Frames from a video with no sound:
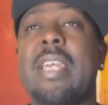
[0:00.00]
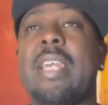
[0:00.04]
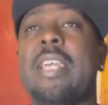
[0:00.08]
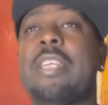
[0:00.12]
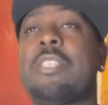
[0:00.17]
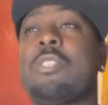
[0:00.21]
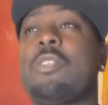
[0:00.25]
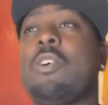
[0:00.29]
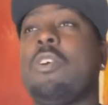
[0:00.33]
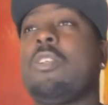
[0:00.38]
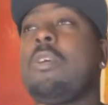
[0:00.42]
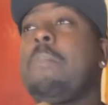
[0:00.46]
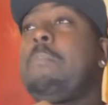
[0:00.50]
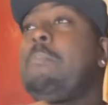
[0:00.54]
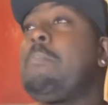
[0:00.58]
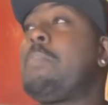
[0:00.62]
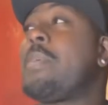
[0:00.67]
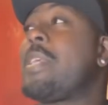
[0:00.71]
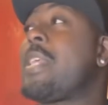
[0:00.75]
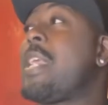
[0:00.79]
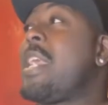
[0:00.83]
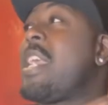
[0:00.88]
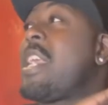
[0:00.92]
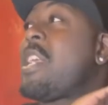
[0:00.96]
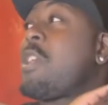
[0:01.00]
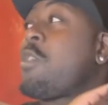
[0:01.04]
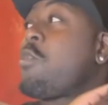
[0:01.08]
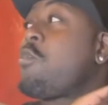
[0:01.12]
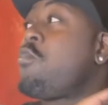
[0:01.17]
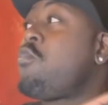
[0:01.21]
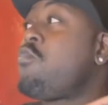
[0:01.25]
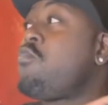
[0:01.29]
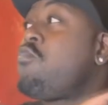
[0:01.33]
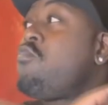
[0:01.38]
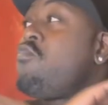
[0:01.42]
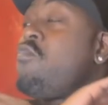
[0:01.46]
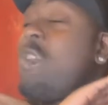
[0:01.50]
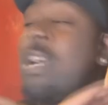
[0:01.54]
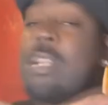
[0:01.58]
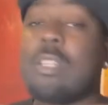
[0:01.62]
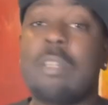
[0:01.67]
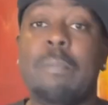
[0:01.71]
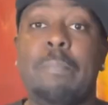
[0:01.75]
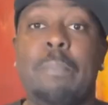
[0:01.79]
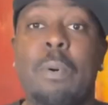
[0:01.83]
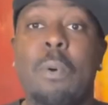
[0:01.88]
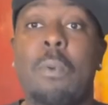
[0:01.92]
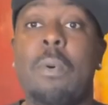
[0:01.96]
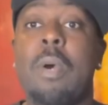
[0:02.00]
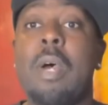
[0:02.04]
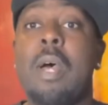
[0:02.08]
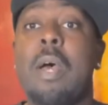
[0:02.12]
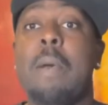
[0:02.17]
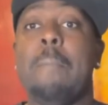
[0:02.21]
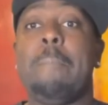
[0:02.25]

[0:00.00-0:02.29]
it's going to be incredible.